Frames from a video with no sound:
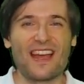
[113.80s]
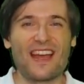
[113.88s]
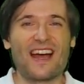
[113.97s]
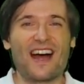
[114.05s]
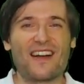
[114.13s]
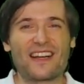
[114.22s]

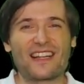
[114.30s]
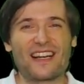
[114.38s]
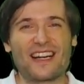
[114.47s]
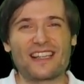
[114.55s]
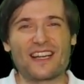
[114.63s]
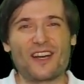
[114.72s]
All right,
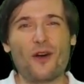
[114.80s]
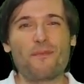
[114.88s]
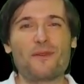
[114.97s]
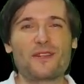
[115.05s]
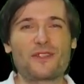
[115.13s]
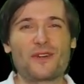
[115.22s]
guys, I hope you
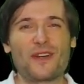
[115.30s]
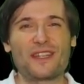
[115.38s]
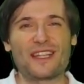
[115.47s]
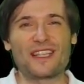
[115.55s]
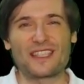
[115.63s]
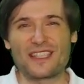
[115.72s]
enjoyed
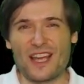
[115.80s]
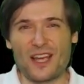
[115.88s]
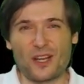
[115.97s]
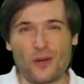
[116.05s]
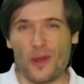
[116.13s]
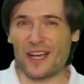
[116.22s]
this
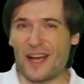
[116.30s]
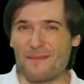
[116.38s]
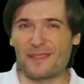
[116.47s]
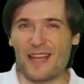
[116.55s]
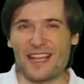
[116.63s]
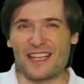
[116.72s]
quick
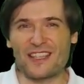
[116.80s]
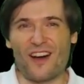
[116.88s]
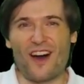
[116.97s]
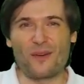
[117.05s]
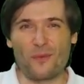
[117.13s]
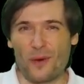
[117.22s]
update
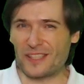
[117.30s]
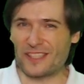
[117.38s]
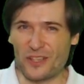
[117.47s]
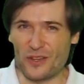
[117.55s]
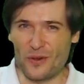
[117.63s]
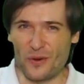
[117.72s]
on what's
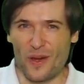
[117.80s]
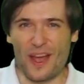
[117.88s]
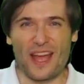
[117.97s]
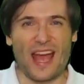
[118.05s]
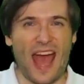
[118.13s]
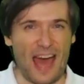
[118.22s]
new
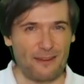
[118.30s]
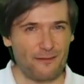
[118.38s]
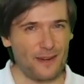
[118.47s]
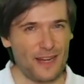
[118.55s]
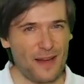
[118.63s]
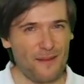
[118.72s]
at
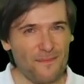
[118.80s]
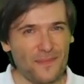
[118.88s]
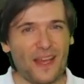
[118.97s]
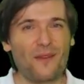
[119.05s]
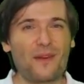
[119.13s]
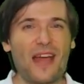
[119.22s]
Freedom.
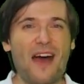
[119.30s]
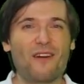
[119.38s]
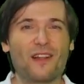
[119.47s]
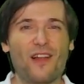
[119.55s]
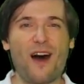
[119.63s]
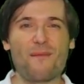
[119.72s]
We have a
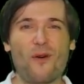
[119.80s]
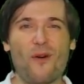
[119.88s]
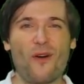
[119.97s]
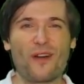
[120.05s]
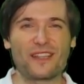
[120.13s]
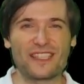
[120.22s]
lot
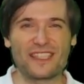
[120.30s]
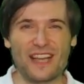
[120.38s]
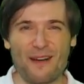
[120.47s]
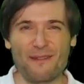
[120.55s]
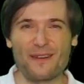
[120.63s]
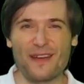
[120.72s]
more
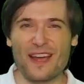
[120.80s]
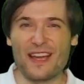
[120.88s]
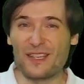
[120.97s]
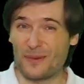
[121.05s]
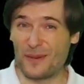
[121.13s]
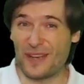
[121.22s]
stuff
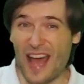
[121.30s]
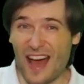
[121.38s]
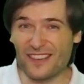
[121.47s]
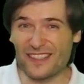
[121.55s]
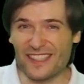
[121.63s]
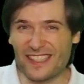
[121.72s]
to
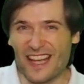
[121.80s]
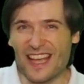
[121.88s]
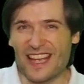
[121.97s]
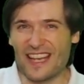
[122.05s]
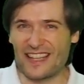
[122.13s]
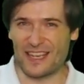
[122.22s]
announce
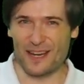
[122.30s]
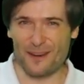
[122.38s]
in the near